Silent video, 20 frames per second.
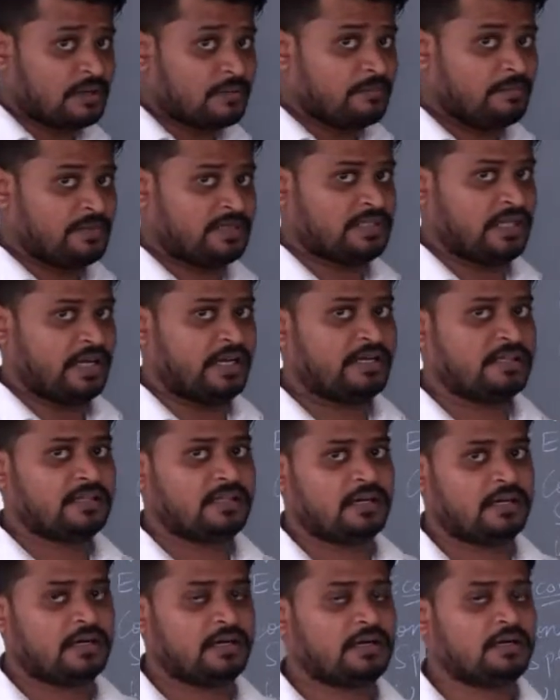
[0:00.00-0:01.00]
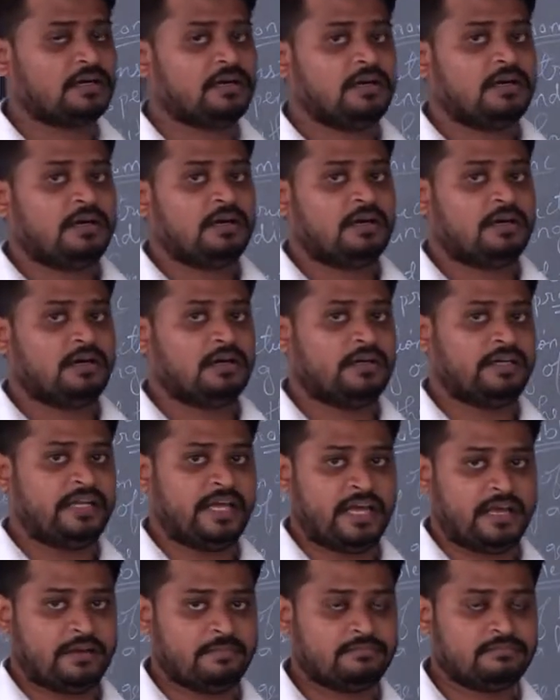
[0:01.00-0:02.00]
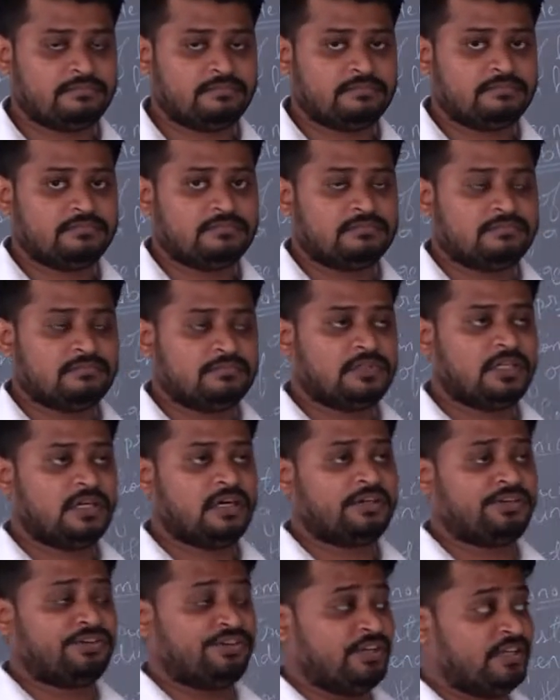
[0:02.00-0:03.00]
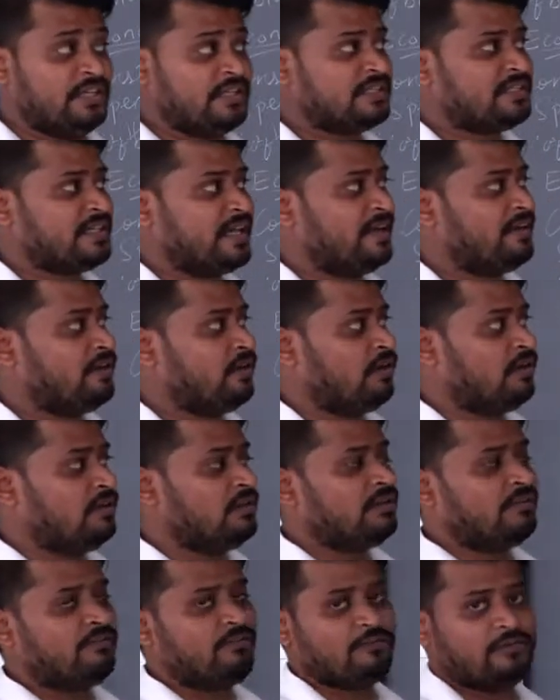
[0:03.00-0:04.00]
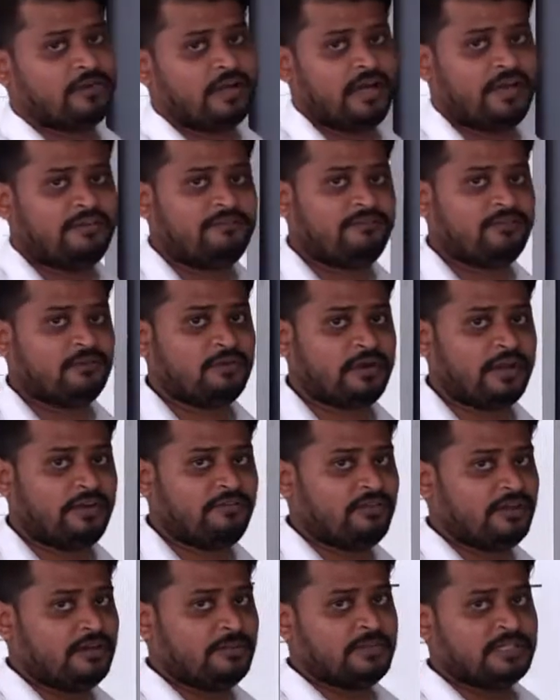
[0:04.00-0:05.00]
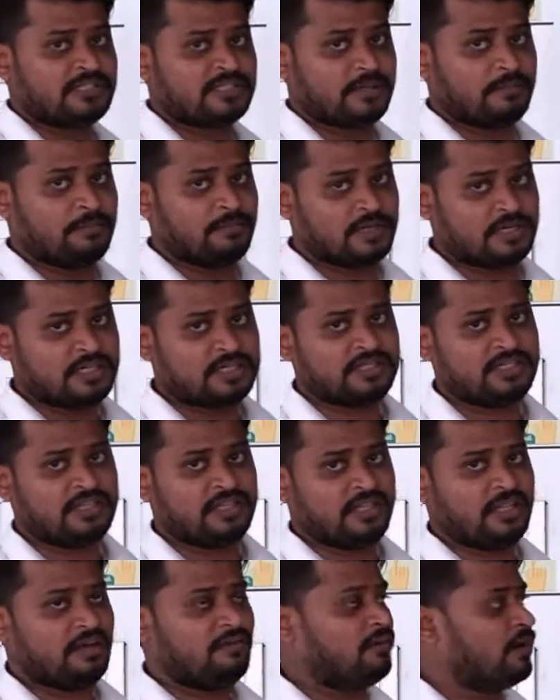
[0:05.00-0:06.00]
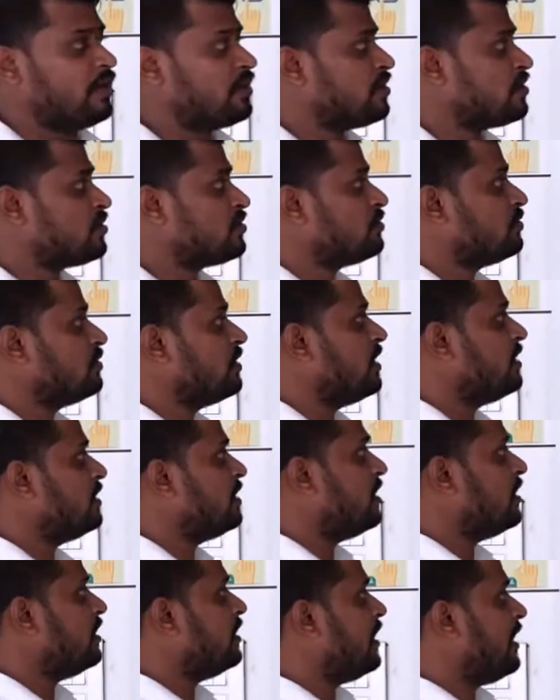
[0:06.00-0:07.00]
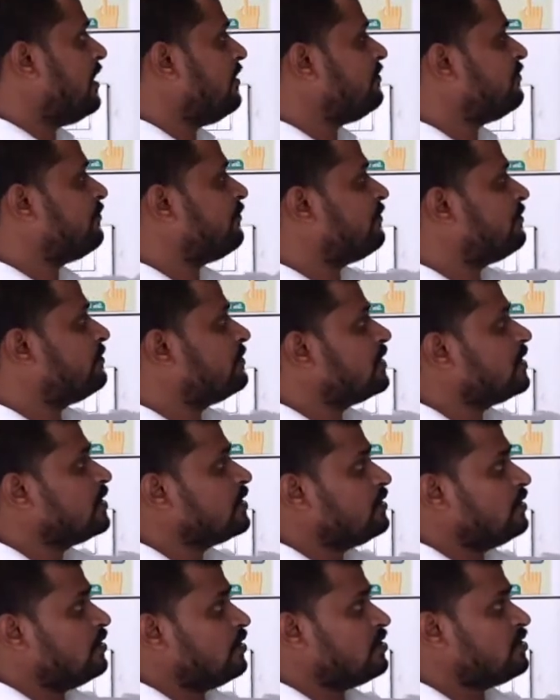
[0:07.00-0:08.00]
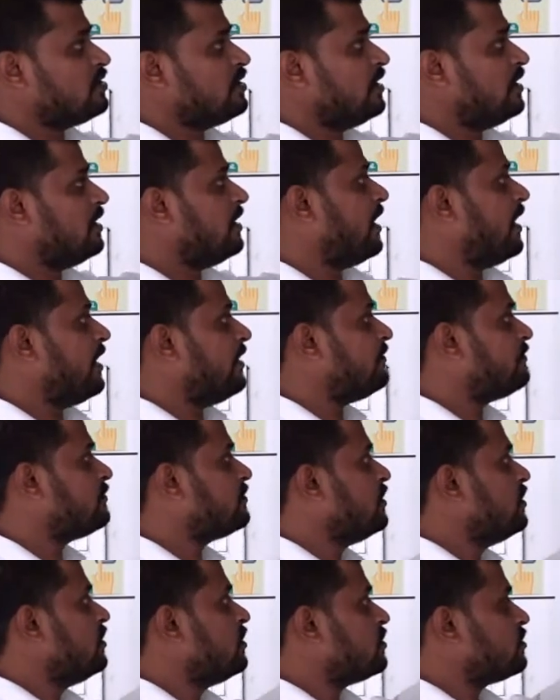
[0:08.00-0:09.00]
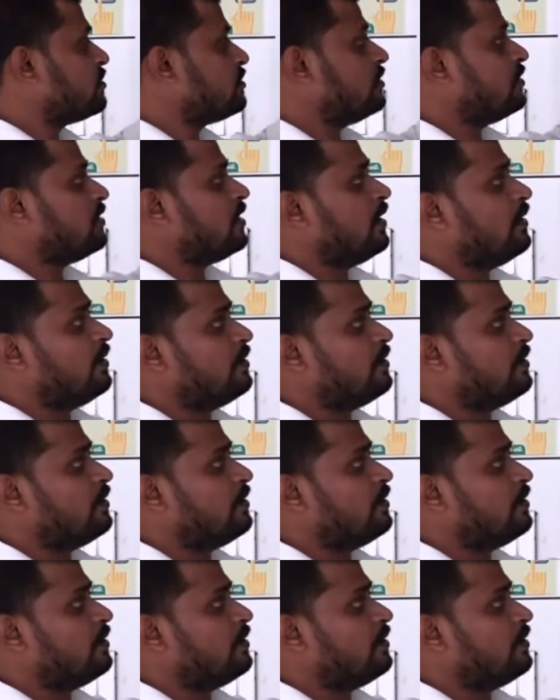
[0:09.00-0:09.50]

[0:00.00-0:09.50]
beside the dam, the trees and all the fauna and flora will be submerged in the water, so they lost their lives. So the